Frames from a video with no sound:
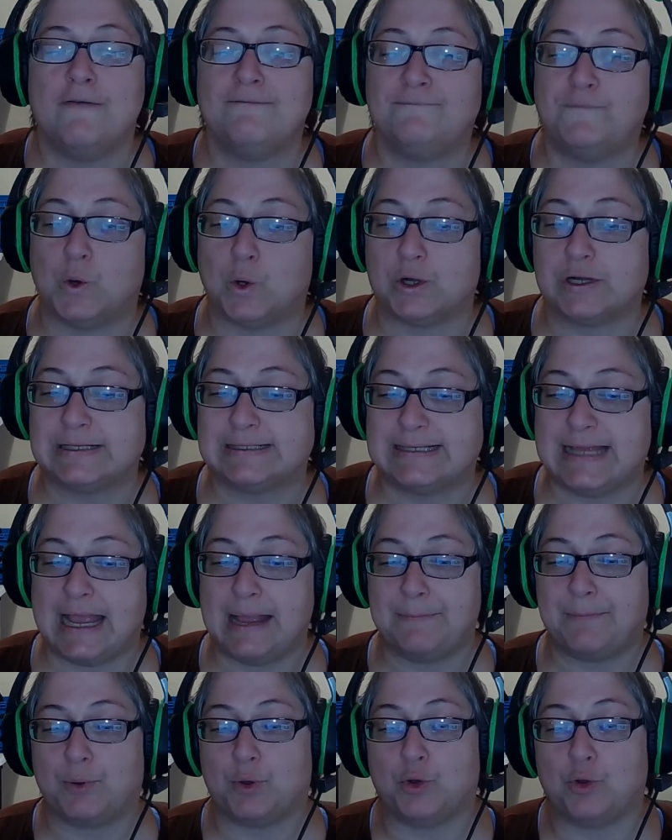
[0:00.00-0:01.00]
For
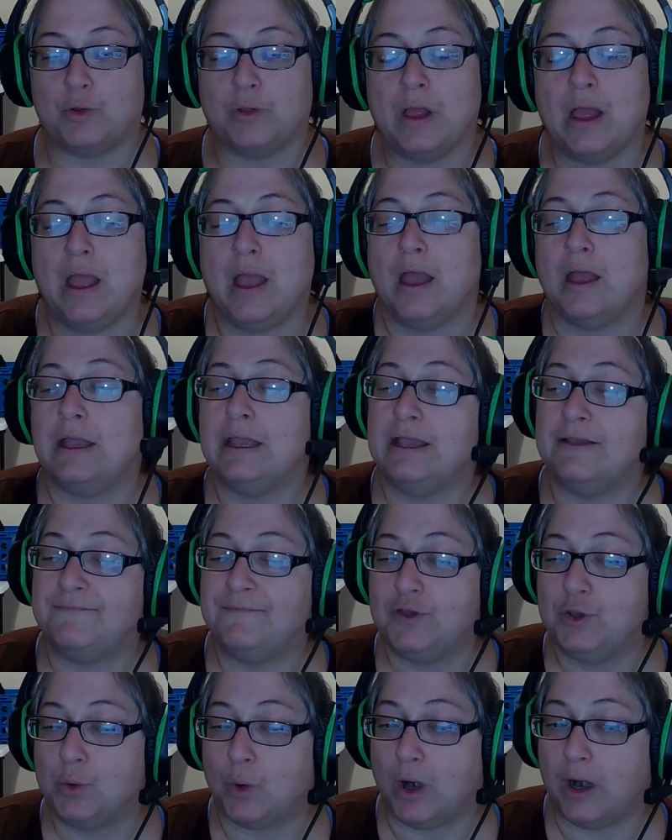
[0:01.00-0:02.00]
example,
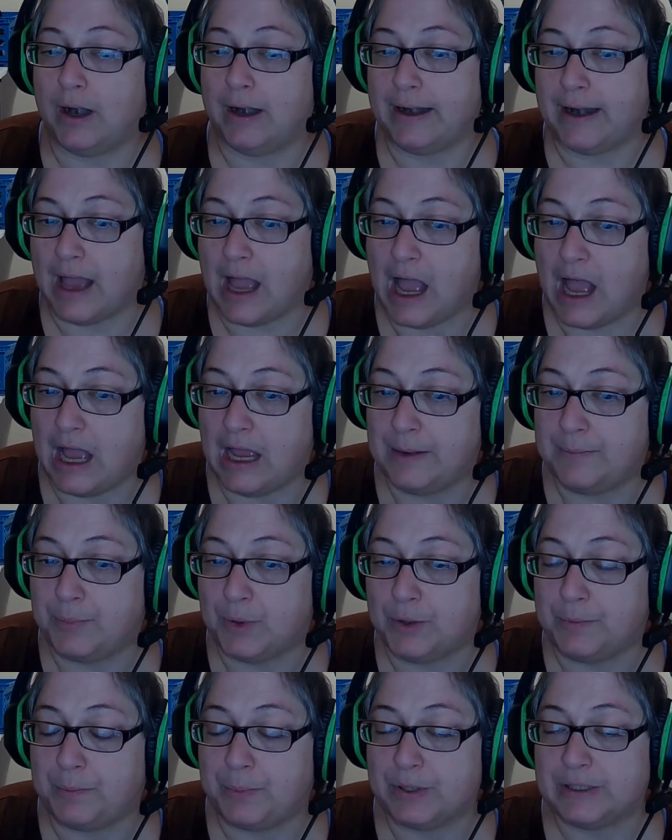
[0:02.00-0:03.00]
if you are in a
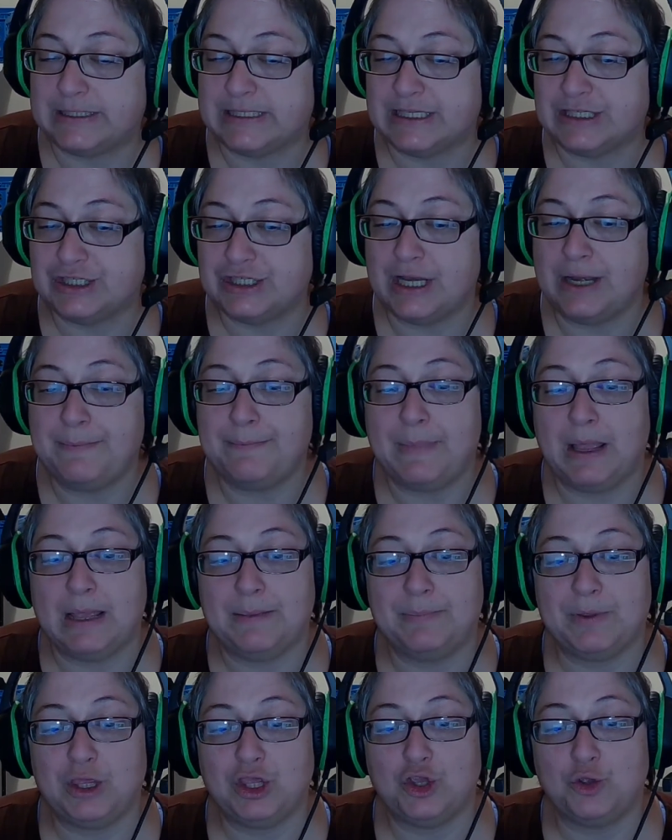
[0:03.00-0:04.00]
hybrid position,
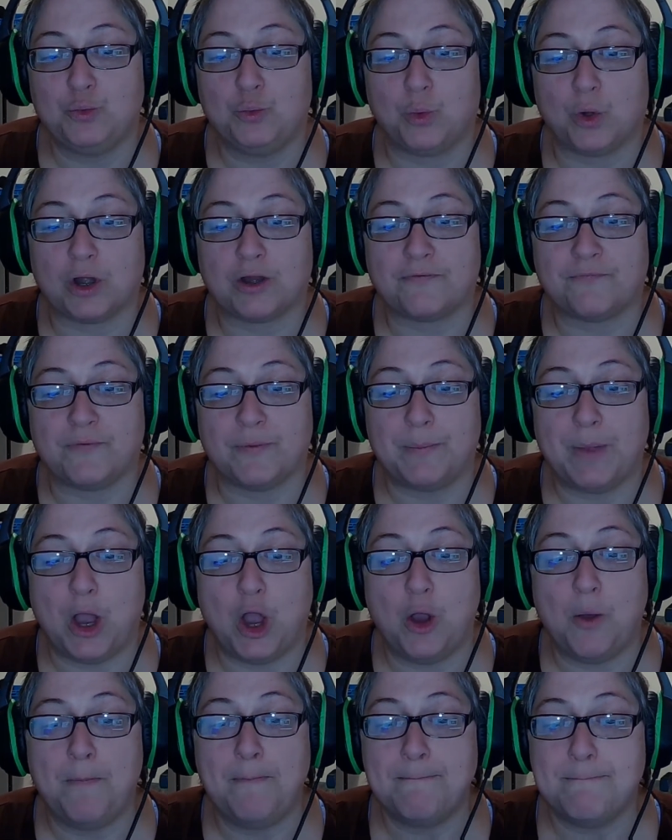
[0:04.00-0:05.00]
maybe you work from
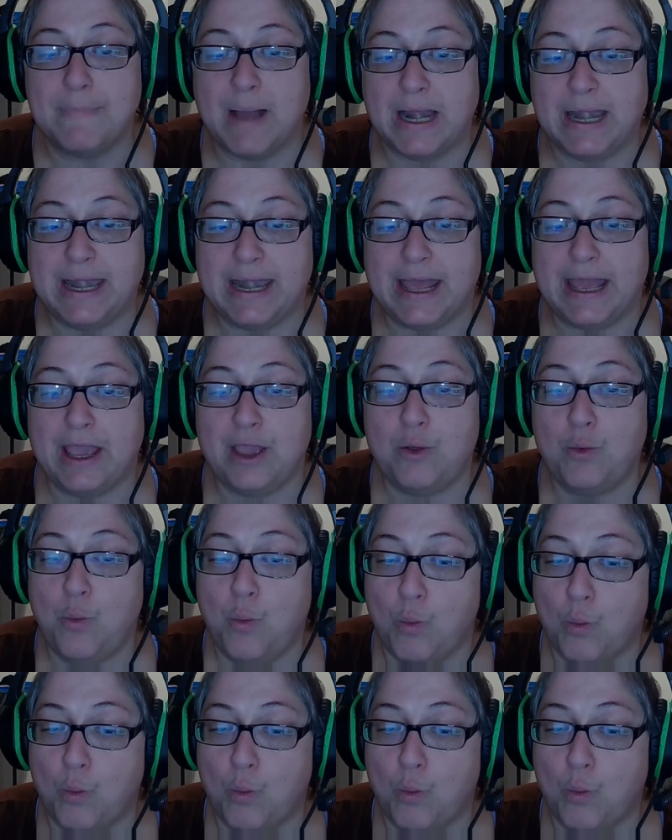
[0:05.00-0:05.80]
home Monday,